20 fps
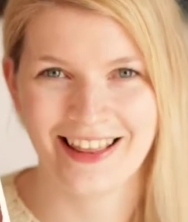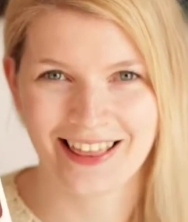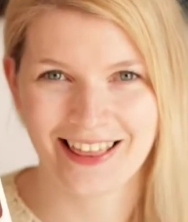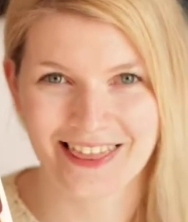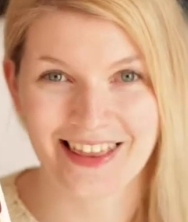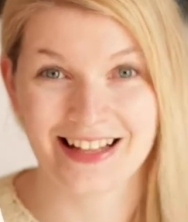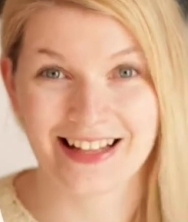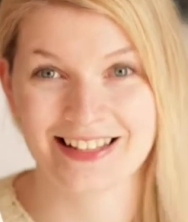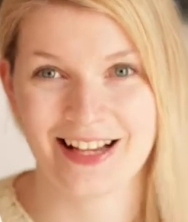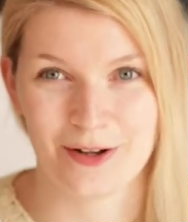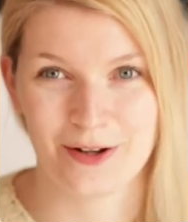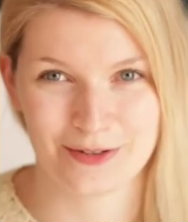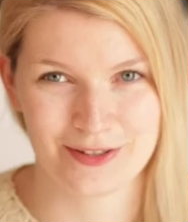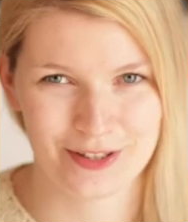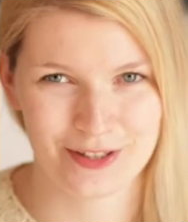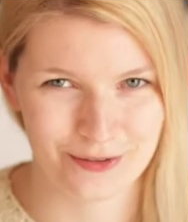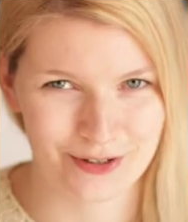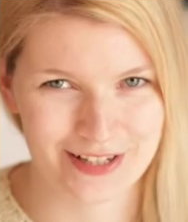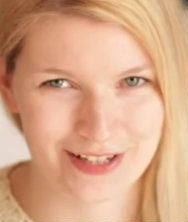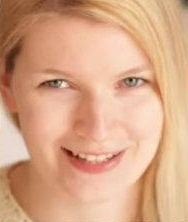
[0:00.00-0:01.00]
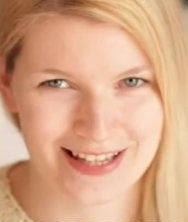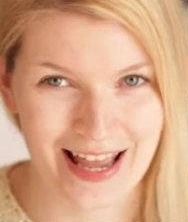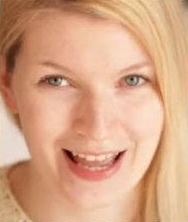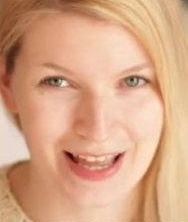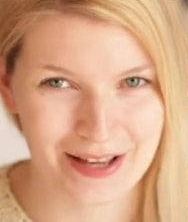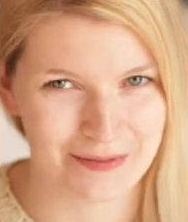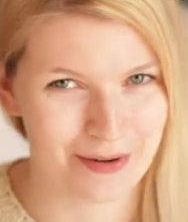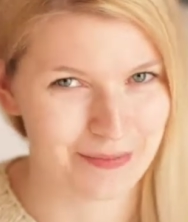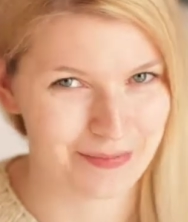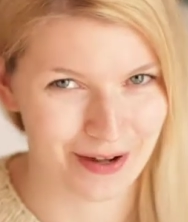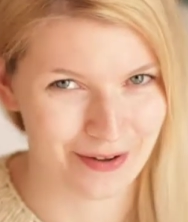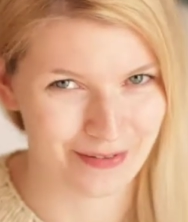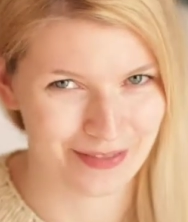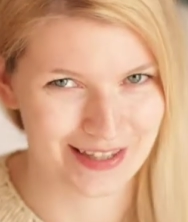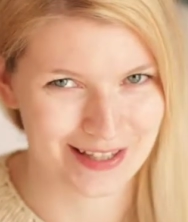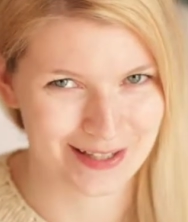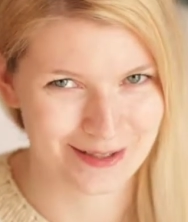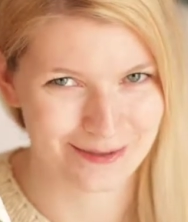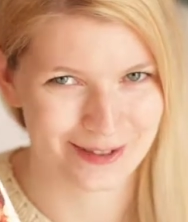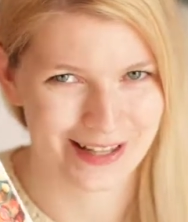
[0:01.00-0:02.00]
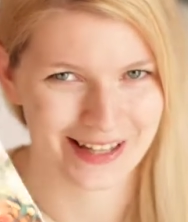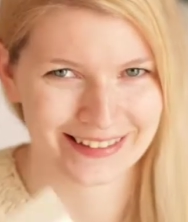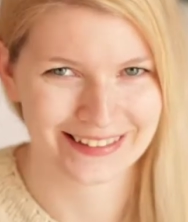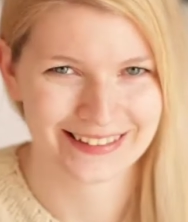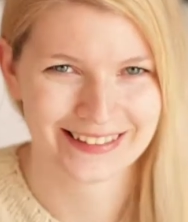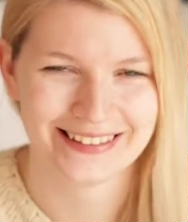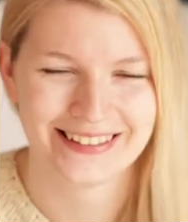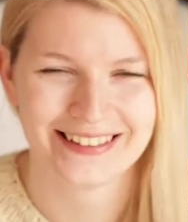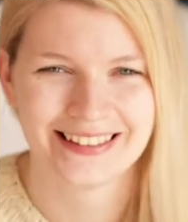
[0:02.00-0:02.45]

That's how serious I am about this one.